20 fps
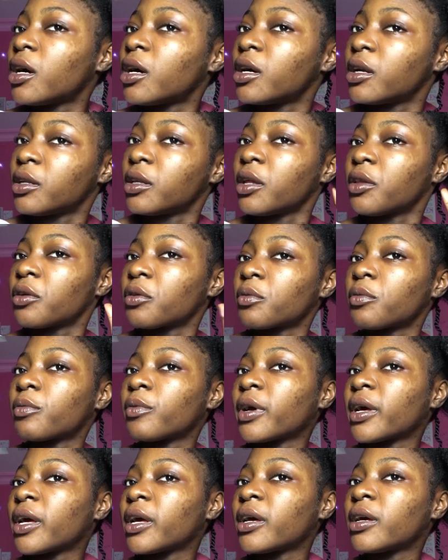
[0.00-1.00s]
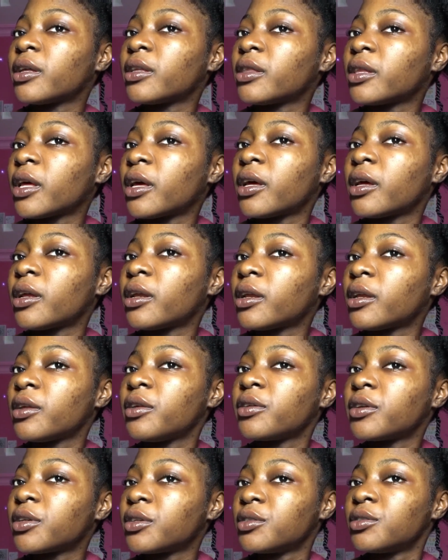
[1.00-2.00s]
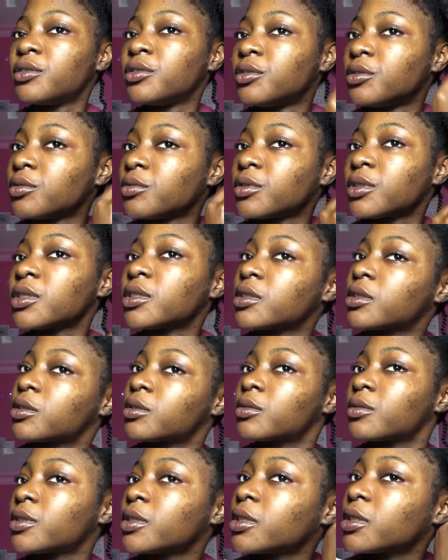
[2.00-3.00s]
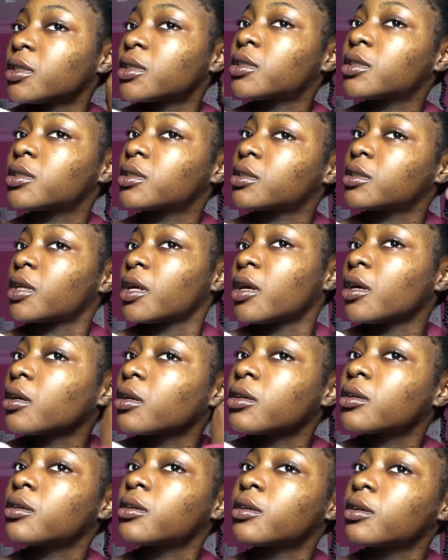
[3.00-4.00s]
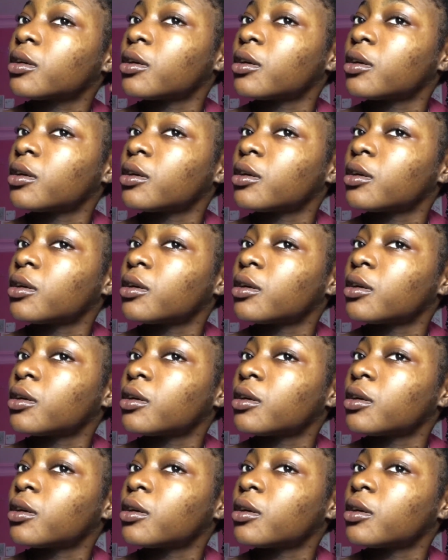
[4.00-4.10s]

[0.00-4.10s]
another way that you can do this twist thing,